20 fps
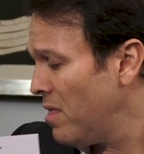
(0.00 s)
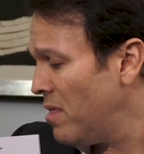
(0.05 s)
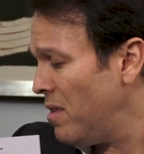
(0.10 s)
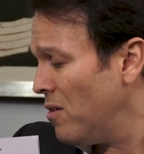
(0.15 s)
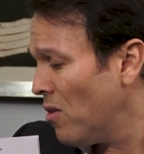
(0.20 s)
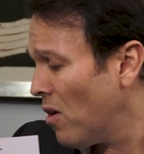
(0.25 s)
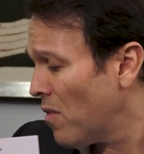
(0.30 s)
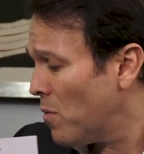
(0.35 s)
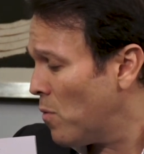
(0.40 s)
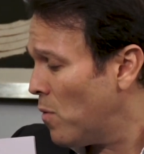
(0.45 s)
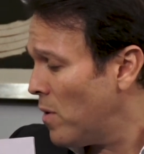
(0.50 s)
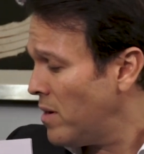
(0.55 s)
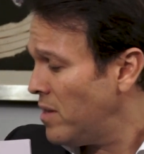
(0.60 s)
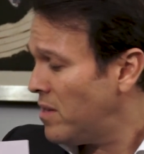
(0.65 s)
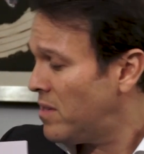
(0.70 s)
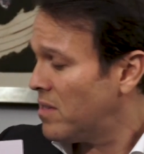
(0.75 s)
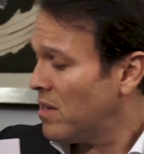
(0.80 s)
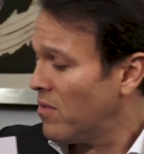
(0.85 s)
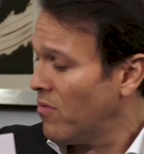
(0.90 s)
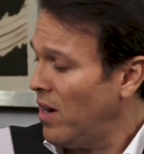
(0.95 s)
The other one
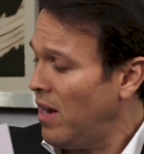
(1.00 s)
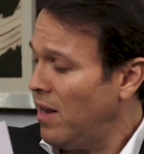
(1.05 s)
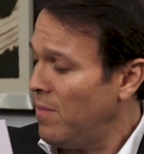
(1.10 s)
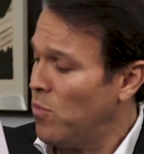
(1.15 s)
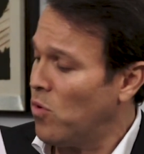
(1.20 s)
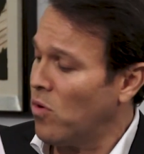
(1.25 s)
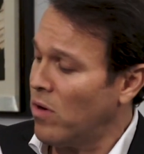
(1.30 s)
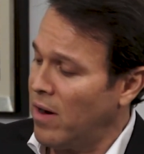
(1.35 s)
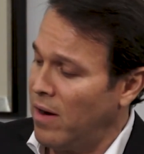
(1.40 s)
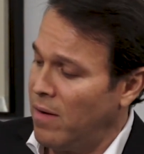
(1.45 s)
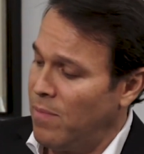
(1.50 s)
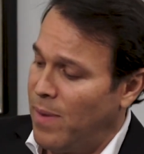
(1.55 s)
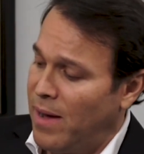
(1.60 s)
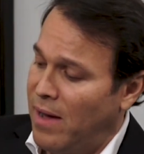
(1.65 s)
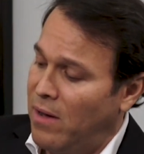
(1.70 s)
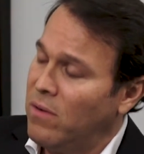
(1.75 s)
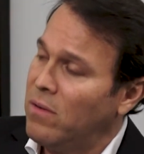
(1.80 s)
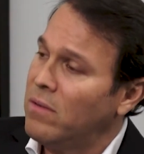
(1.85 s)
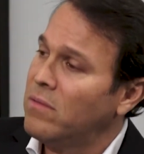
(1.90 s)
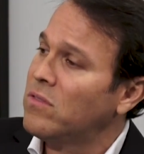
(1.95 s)
is really more
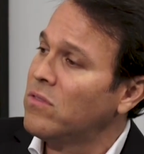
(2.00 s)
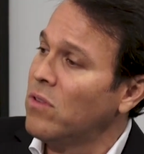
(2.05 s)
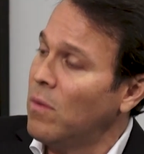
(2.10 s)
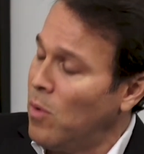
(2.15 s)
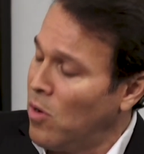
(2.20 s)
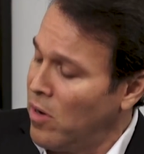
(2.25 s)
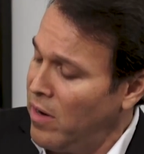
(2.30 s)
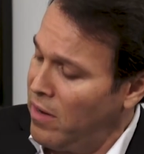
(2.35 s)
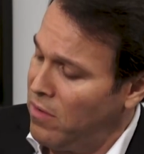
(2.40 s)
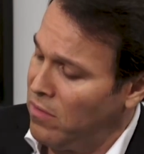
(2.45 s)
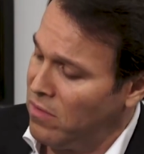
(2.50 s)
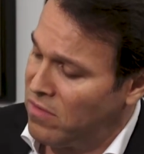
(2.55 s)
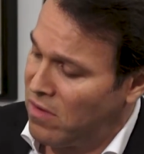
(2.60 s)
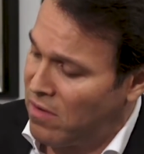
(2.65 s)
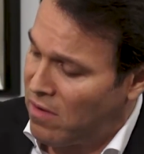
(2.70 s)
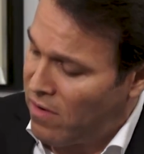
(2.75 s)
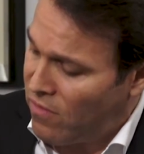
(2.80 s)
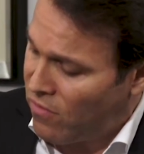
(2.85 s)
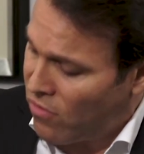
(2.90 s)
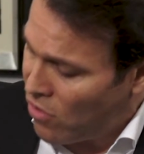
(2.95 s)
about some articles
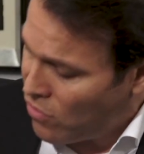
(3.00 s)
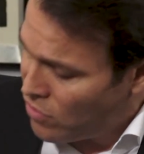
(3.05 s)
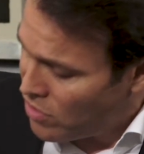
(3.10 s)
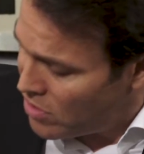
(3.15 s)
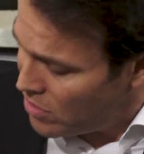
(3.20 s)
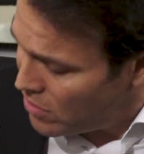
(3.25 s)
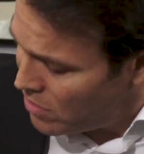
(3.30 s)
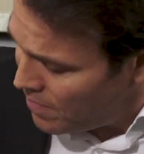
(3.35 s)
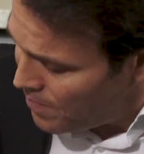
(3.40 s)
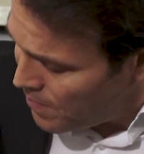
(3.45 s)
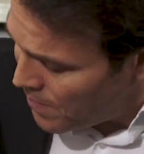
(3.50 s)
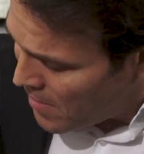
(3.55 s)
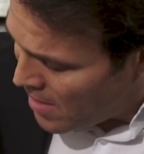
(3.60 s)
that I wrote too.